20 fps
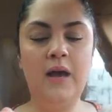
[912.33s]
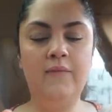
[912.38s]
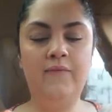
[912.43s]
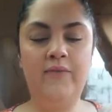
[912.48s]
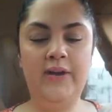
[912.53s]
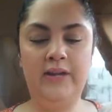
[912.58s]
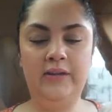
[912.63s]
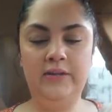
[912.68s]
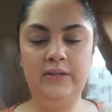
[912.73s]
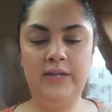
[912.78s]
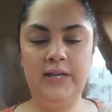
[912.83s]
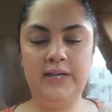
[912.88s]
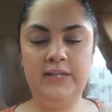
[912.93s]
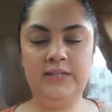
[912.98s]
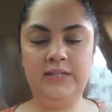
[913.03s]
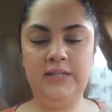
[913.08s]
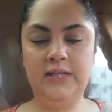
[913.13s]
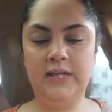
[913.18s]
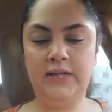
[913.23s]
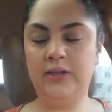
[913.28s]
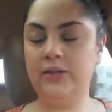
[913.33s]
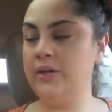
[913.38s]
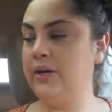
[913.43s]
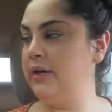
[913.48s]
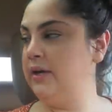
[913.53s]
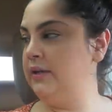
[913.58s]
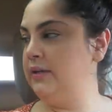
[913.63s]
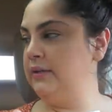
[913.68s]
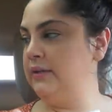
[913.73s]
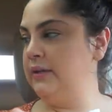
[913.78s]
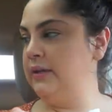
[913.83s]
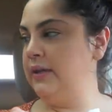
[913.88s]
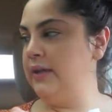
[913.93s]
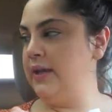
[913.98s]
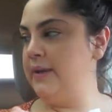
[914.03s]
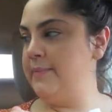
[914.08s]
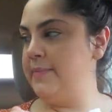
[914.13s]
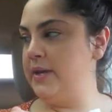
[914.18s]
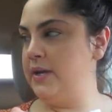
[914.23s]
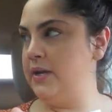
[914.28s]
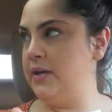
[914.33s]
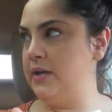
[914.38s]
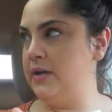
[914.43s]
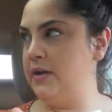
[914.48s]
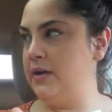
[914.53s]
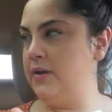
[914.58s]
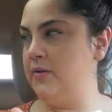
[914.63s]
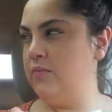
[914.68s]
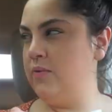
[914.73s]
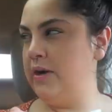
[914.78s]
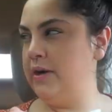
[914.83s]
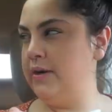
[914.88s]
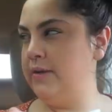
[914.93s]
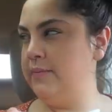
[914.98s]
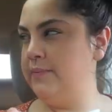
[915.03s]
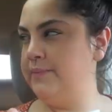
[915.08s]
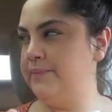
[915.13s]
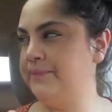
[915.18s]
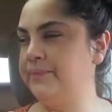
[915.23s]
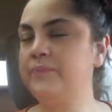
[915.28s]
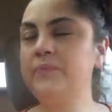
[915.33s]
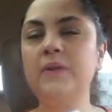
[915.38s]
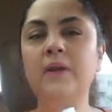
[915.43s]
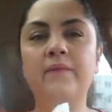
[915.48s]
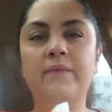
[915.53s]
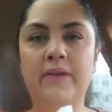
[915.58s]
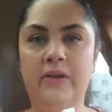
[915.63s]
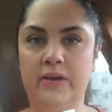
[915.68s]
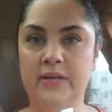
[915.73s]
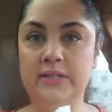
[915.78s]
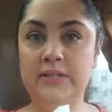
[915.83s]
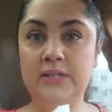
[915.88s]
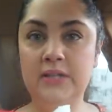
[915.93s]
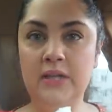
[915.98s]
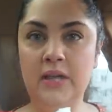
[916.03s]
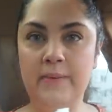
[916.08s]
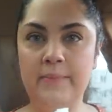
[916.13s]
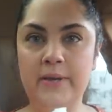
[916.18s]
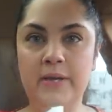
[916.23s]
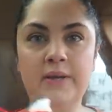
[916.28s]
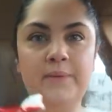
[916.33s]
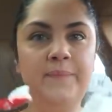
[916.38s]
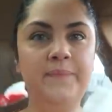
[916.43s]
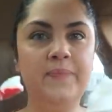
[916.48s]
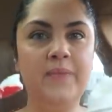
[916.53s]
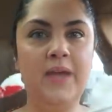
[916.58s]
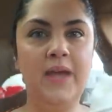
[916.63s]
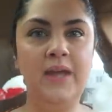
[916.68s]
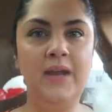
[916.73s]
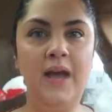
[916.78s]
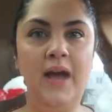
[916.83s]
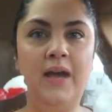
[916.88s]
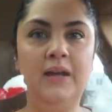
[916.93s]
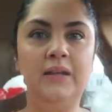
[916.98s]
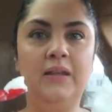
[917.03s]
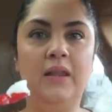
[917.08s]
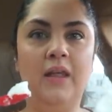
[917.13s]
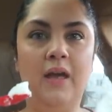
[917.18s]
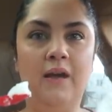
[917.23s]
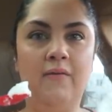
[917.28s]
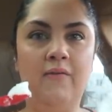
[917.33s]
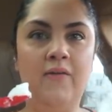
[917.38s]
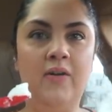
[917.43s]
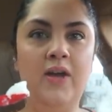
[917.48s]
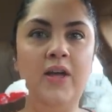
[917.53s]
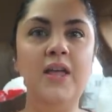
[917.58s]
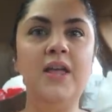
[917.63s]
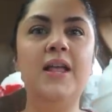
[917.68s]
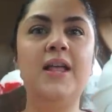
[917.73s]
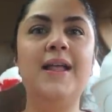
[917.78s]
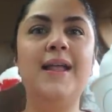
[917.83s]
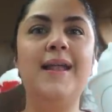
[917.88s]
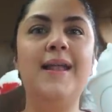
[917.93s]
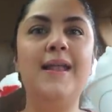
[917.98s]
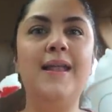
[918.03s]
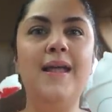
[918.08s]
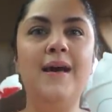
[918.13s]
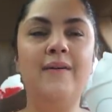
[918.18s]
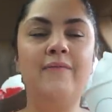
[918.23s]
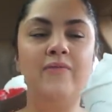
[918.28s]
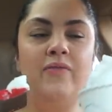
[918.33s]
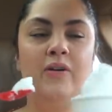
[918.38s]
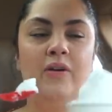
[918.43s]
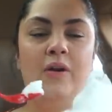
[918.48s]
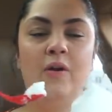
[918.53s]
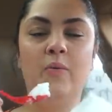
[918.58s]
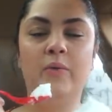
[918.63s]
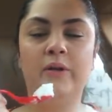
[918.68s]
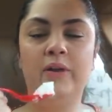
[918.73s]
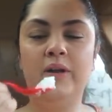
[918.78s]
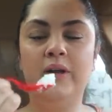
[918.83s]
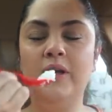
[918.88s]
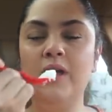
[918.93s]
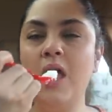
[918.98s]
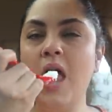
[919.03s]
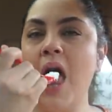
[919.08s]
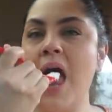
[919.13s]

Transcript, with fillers: Valerie likes to get the lemon, right? Valerie gets the lemon, and I love, love the coconut.